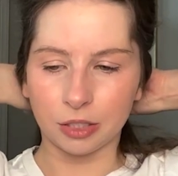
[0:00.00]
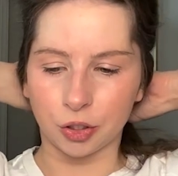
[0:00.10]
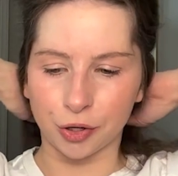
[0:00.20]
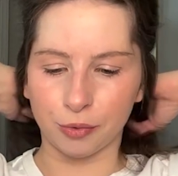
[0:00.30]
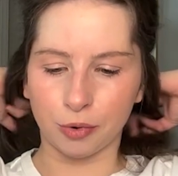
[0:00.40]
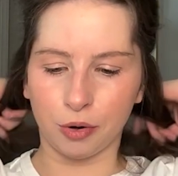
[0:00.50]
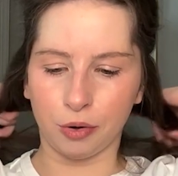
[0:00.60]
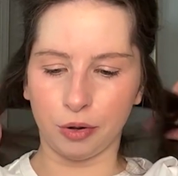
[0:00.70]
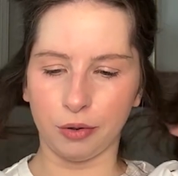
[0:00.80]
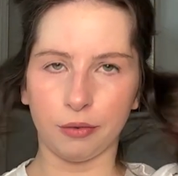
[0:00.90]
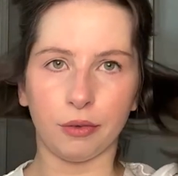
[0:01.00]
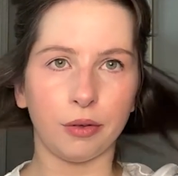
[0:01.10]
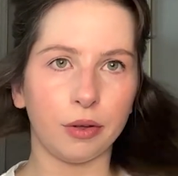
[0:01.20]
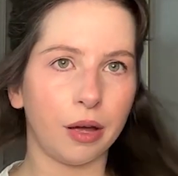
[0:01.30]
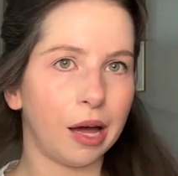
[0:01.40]
general
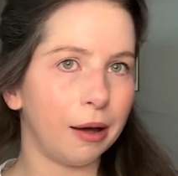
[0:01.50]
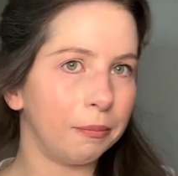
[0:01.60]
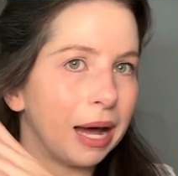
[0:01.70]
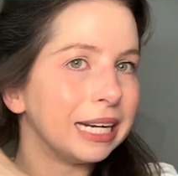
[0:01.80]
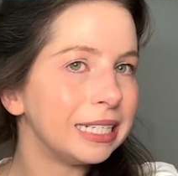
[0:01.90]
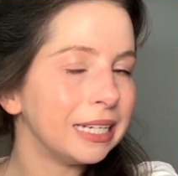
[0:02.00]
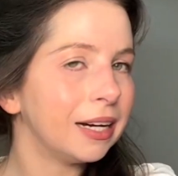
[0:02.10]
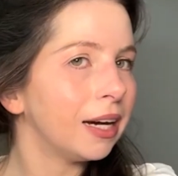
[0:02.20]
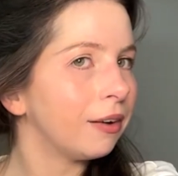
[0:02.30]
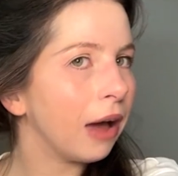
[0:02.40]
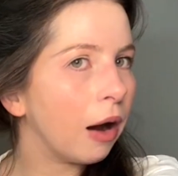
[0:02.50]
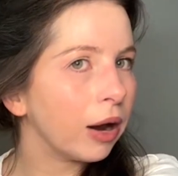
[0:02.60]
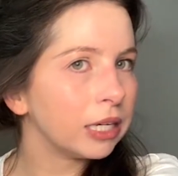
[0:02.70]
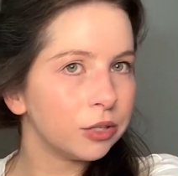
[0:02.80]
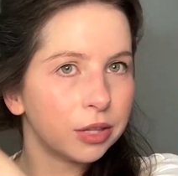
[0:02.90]
idea of how
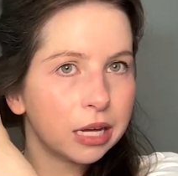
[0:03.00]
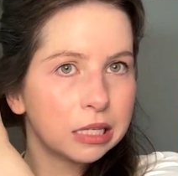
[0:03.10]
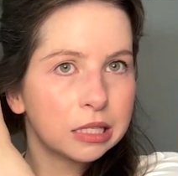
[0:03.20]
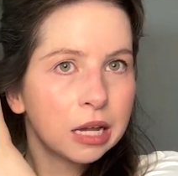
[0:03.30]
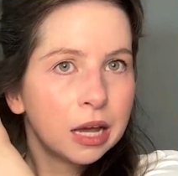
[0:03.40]
I do this.